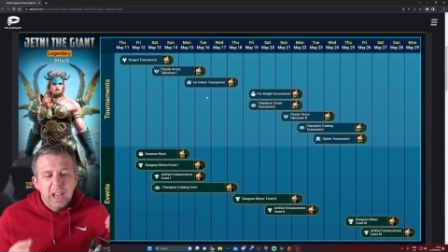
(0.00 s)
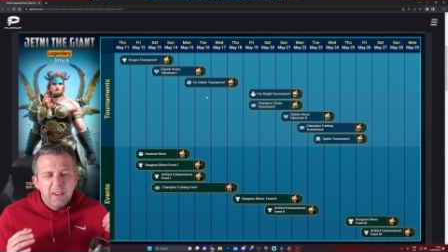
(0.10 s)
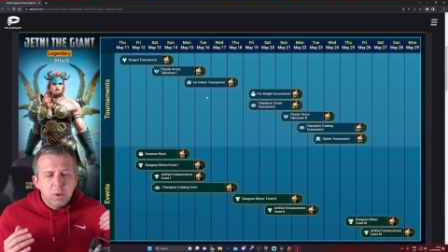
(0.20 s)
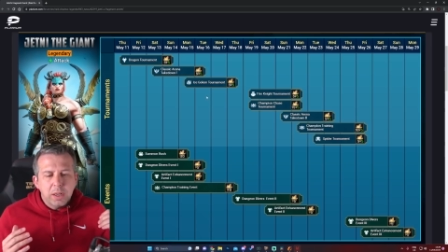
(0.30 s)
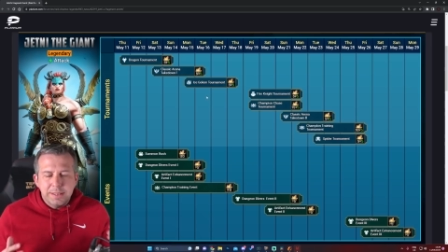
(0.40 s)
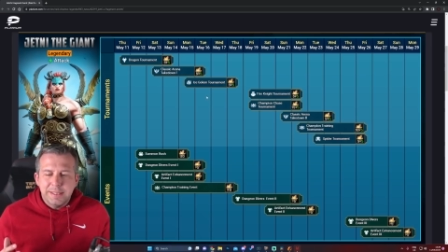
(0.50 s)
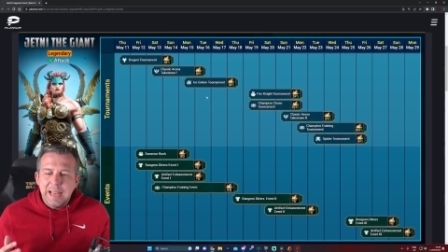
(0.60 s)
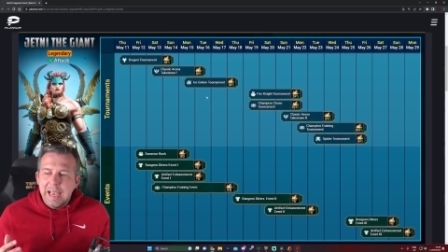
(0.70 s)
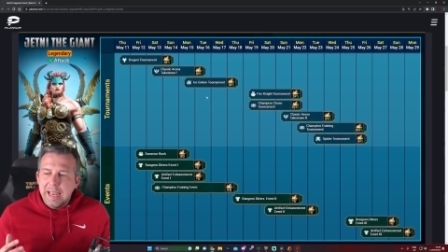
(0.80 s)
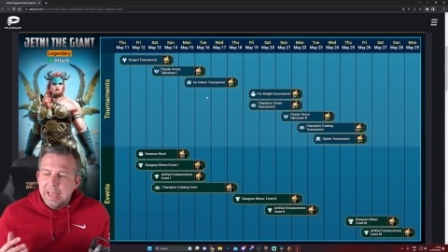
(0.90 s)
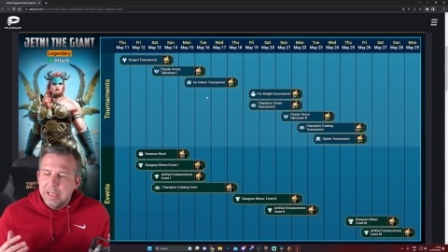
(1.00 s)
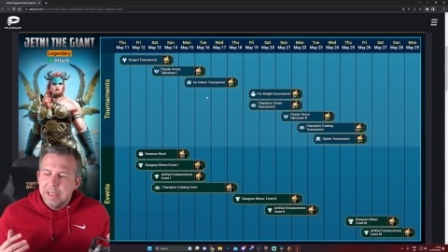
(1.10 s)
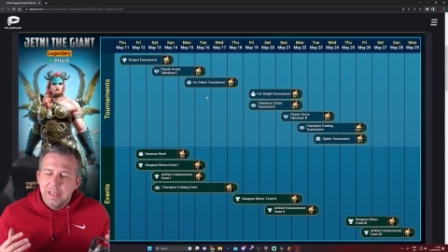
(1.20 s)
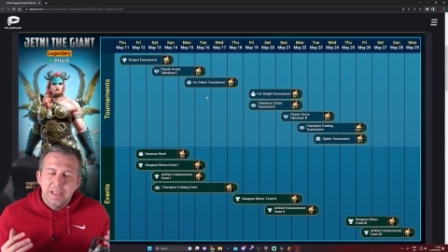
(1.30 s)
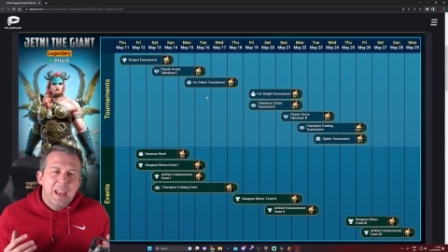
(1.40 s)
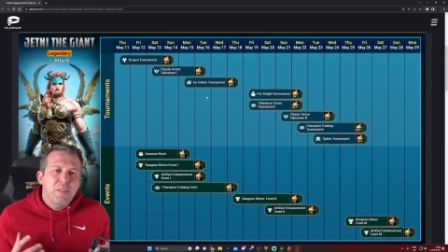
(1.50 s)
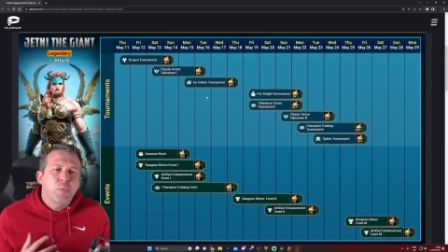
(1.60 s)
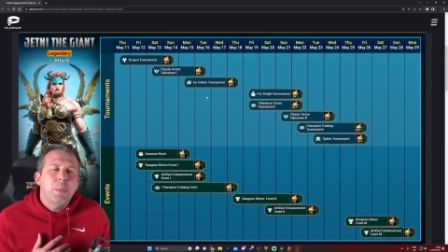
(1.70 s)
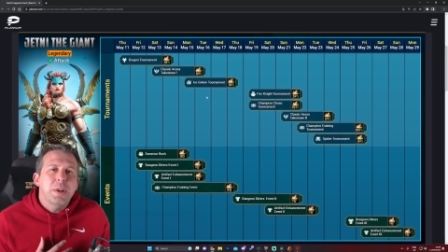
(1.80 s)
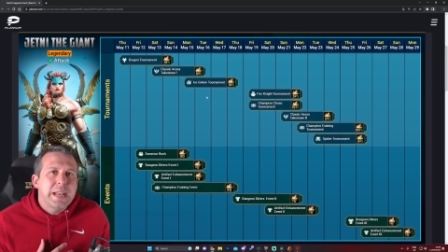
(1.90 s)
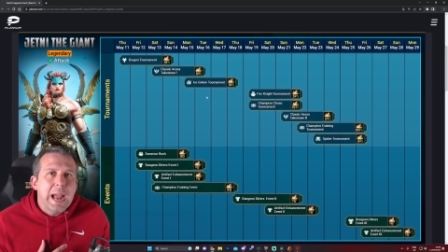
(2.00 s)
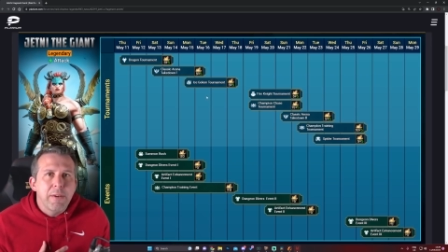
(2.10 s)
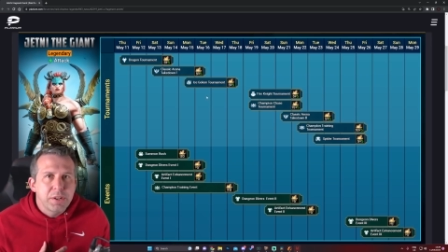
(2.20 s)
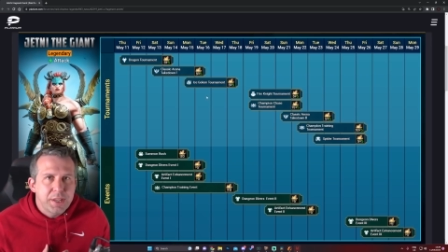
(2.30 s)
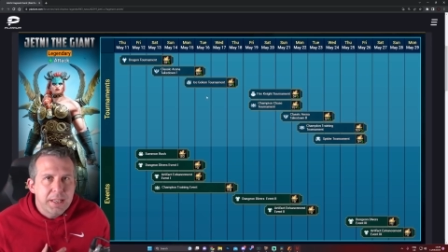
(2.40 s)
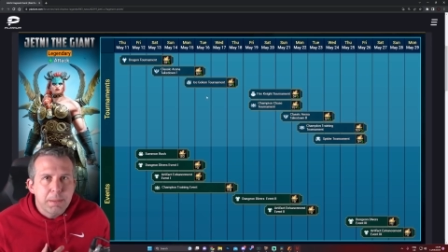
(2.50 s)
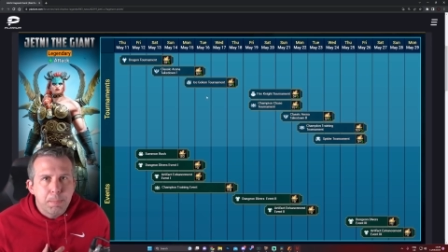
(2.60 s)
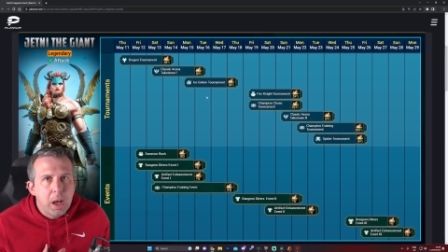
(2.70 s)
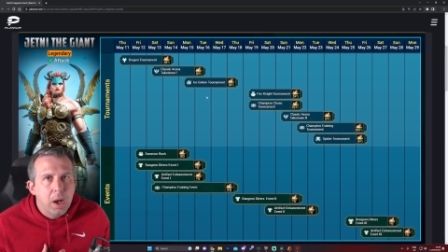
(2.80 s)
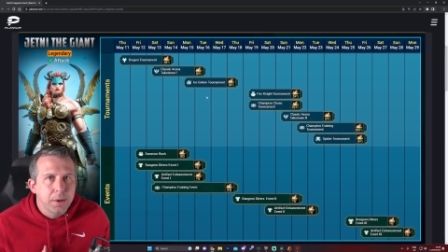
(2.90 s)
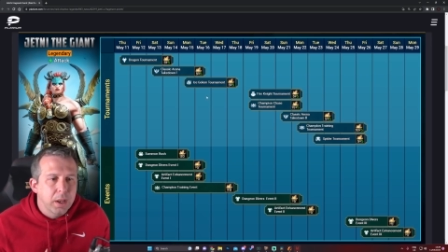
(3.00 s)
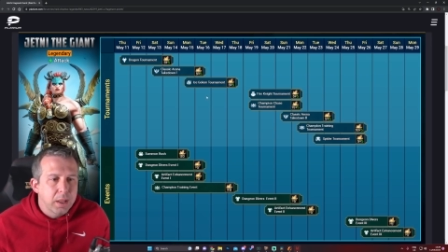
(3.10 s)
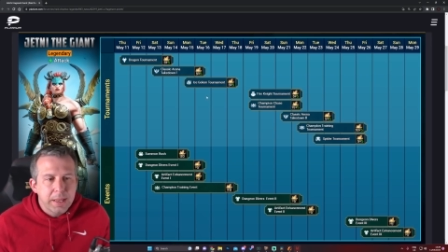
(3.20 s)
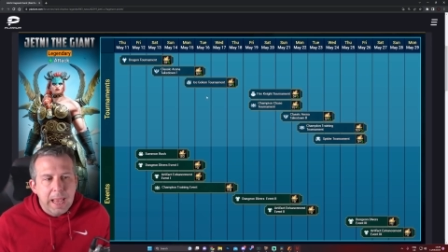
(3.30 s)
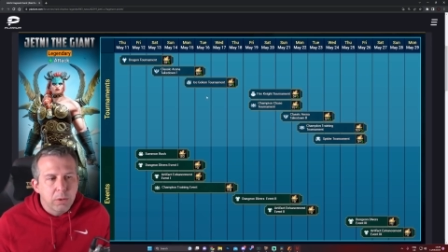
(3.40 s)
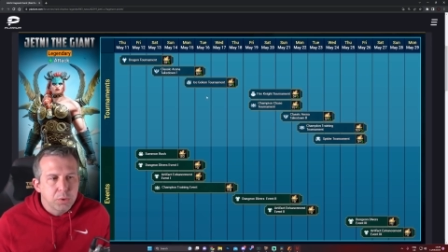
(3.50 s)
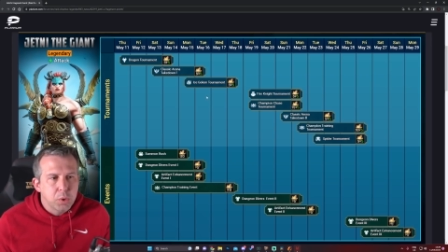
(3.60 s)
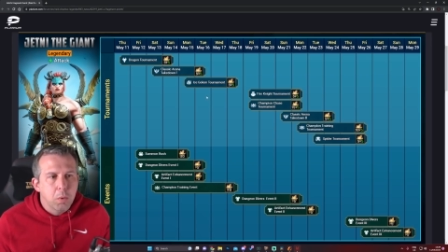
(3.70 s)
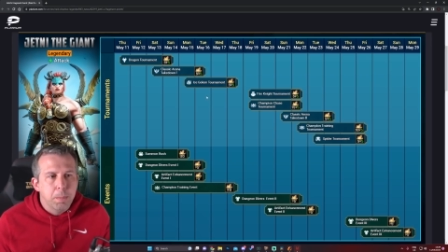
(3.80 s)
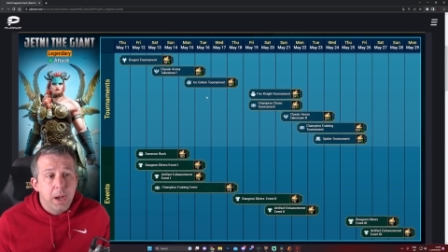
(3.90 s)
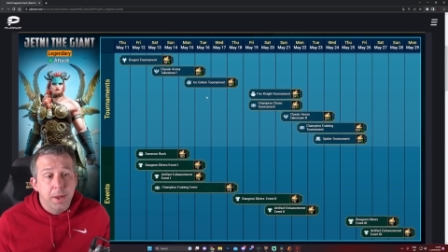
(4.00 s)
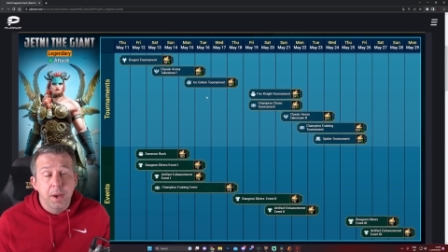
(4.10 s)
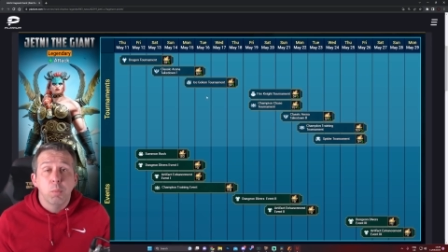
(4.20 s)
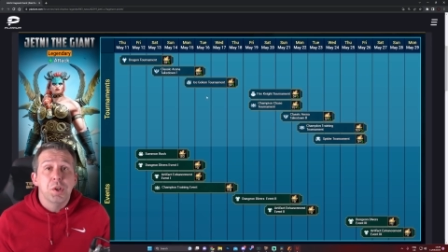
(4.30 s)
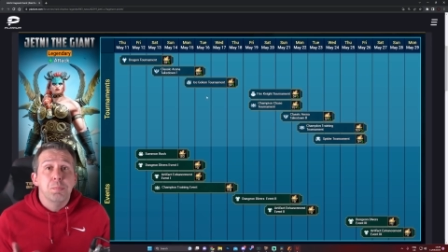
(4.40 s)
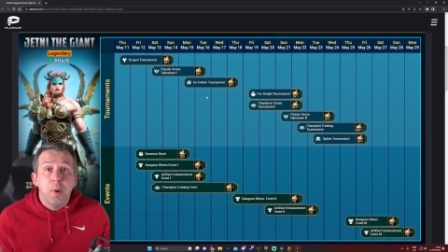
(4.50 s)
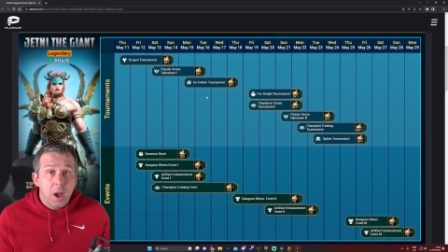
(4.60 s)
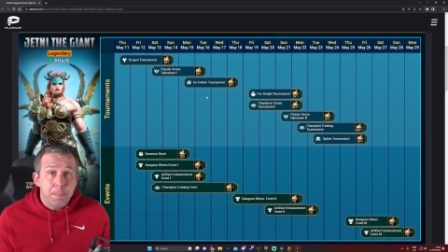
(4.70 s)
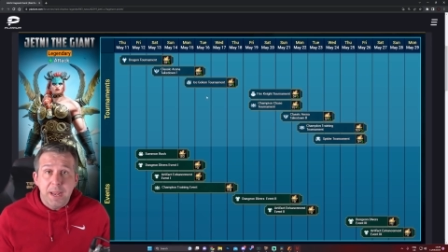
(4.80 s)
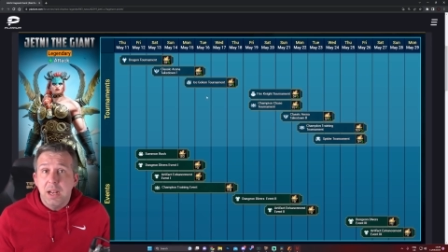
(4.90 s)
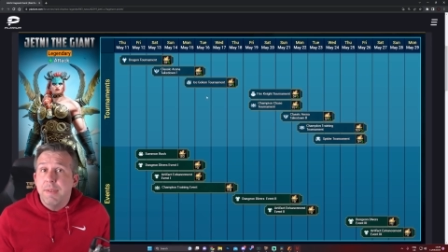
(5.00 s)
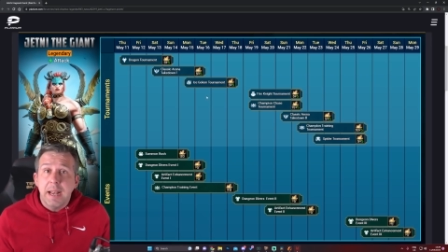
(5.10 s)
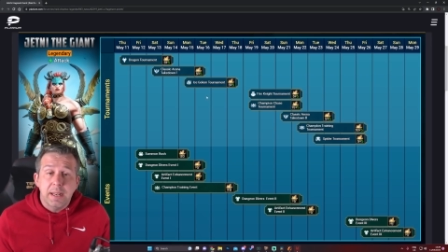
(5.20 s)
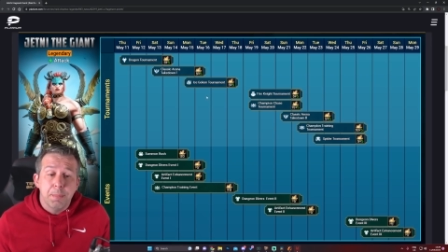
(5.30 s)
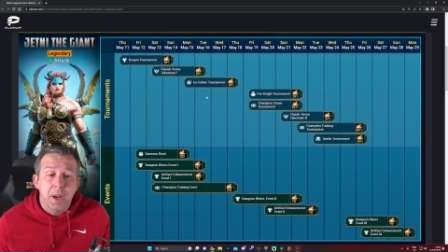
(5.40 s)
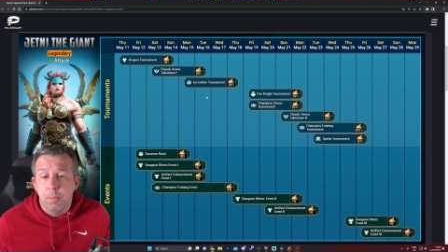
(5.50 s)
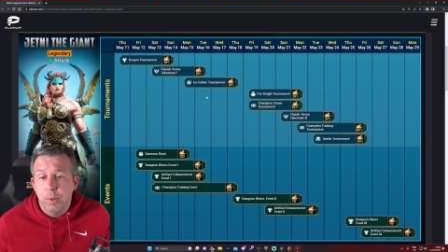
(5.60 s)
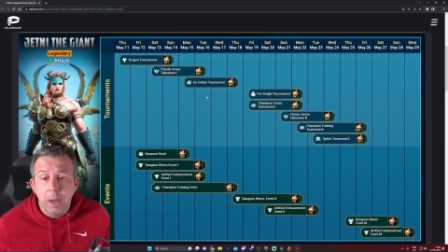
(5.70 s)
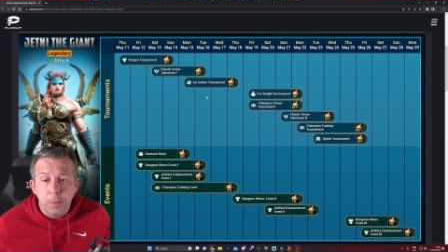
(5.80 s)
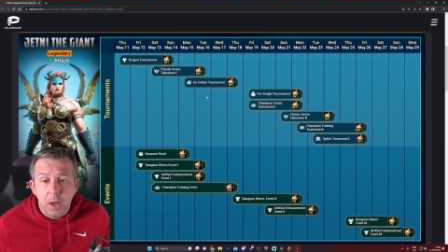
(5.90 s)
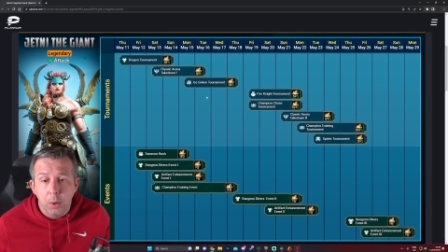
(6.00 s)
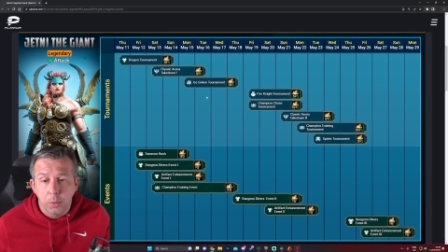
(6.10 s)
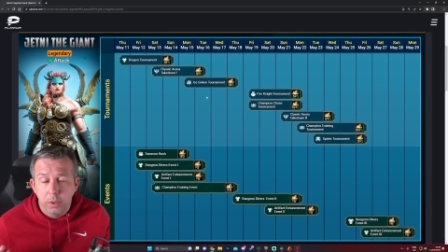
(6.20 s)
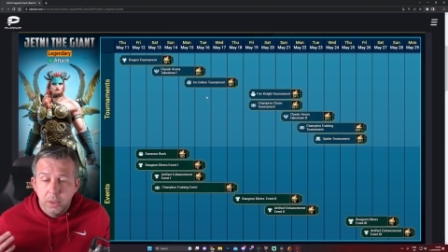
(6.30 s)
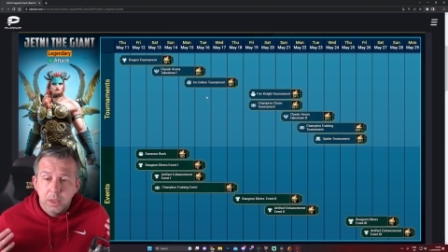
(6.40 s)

I've got to say, if we were guaranteed the partner, the Owls Gore partner, which might be an event coming up, we don't know.